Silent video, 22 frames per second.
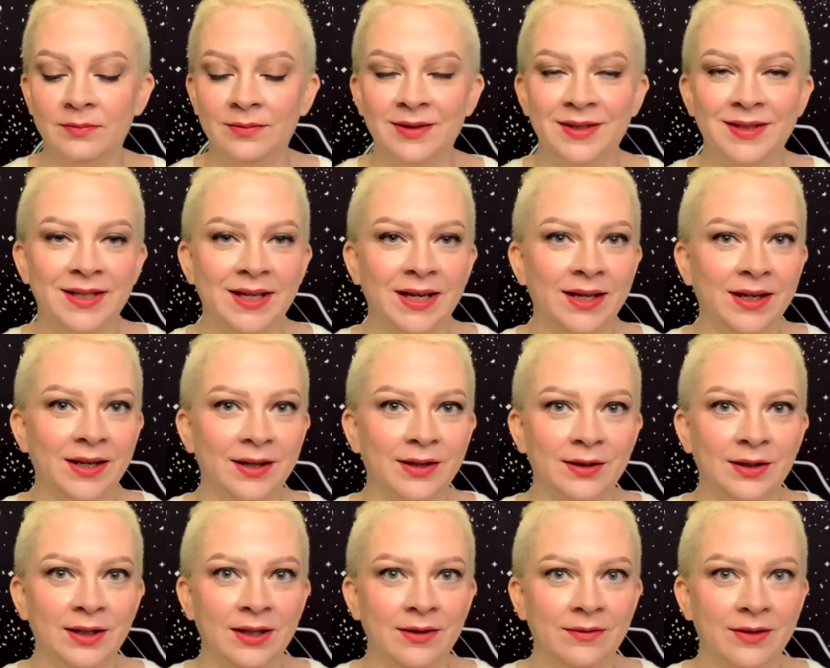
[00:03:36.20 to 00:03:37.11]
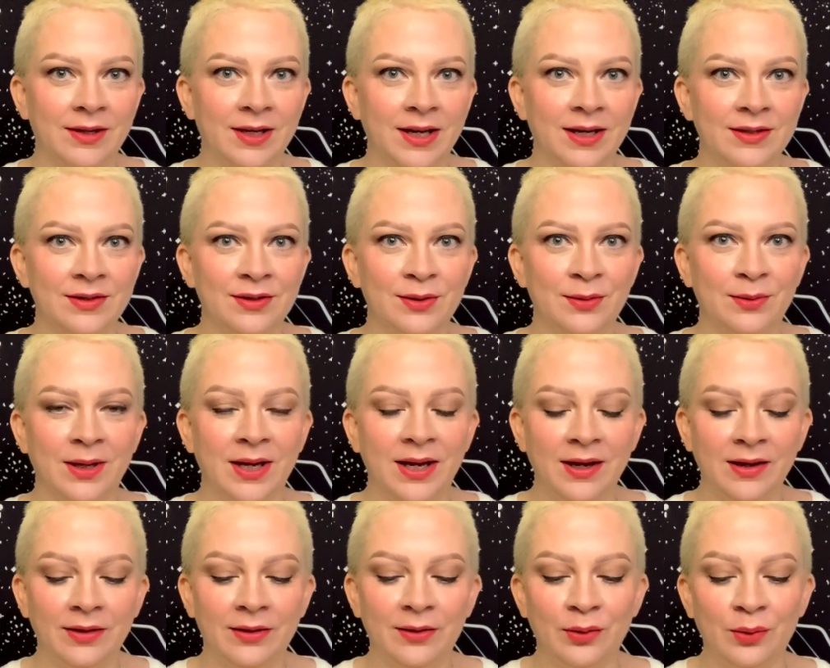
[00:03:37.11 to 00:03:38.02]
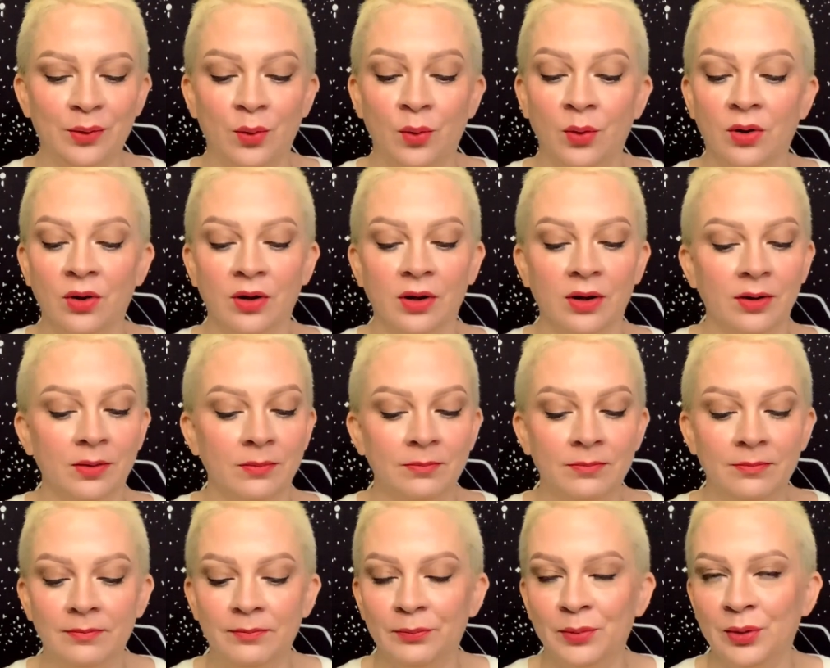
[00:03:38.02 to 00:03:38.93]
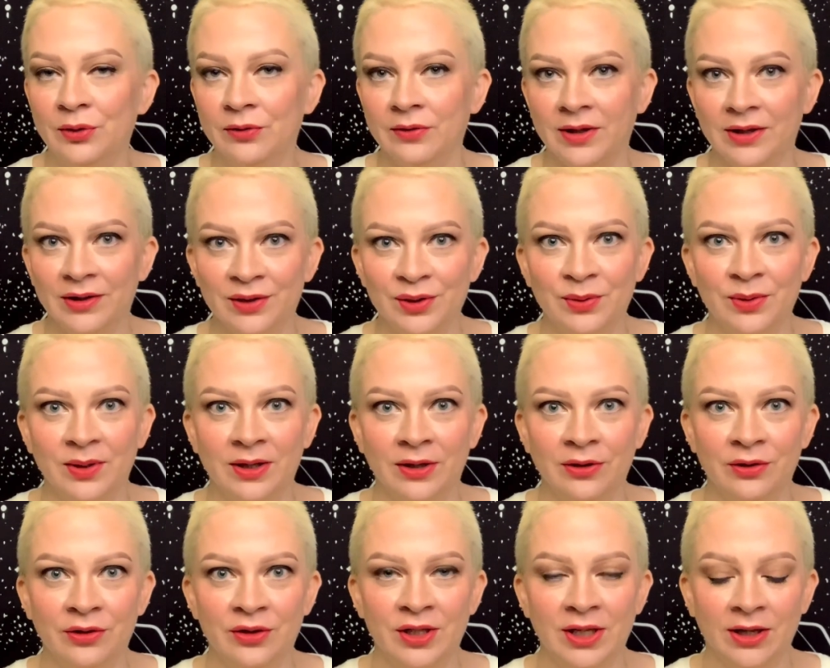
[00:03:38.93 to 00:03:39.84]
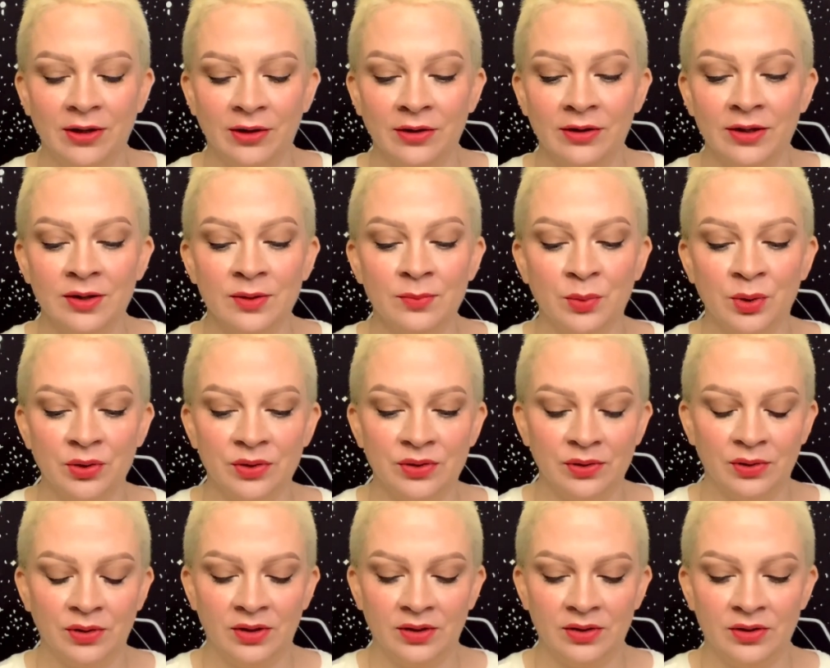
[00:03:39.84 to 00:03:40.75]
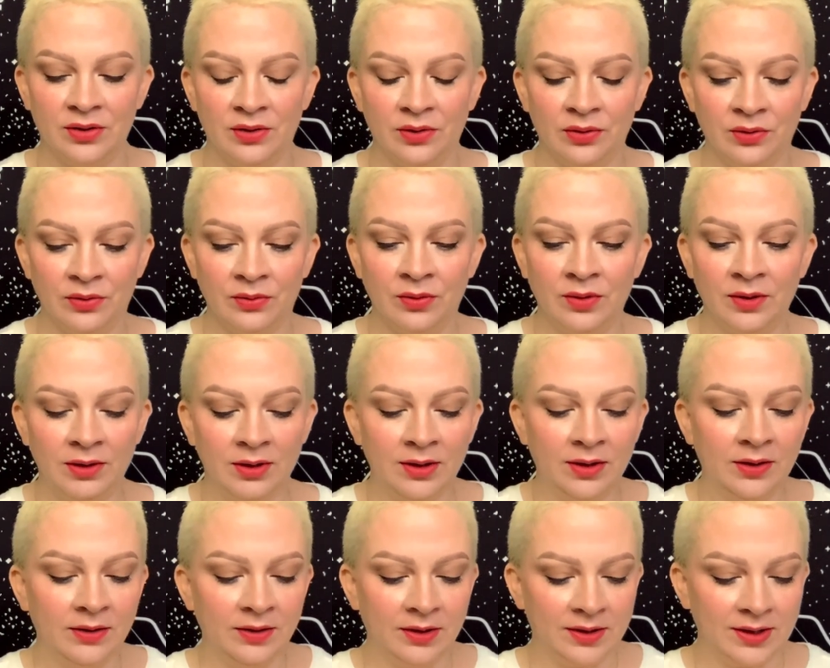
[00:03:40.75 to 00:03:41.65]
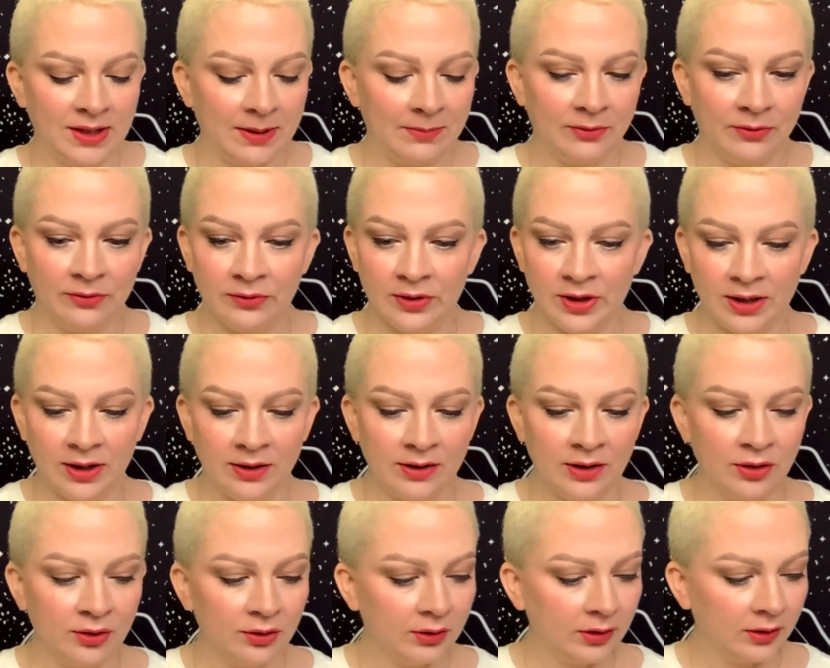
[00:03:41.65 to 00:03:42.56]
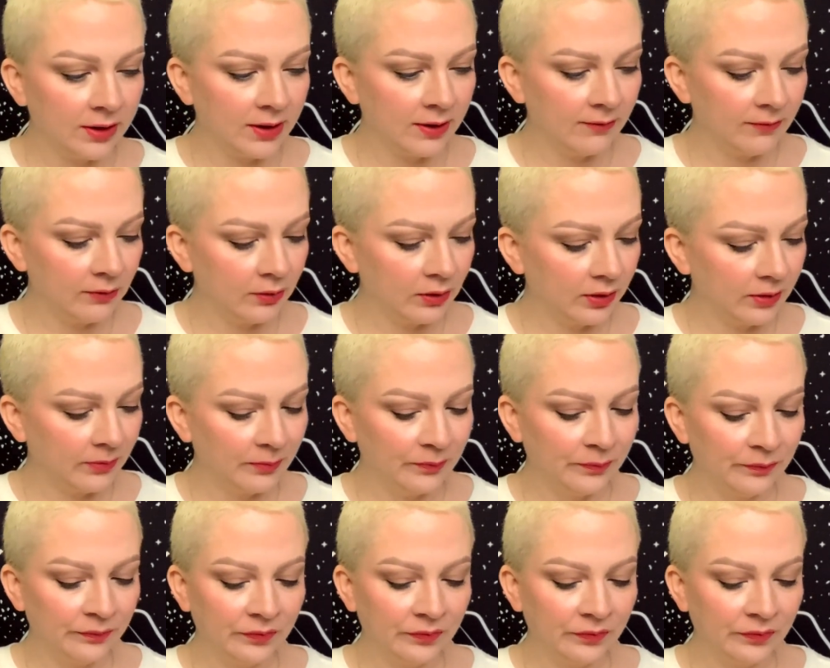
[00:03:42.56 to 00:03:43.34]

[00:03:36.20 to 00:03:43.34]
take it and leave it as you like, or move on to another channel that's more suited to the type of reading that you're looking for.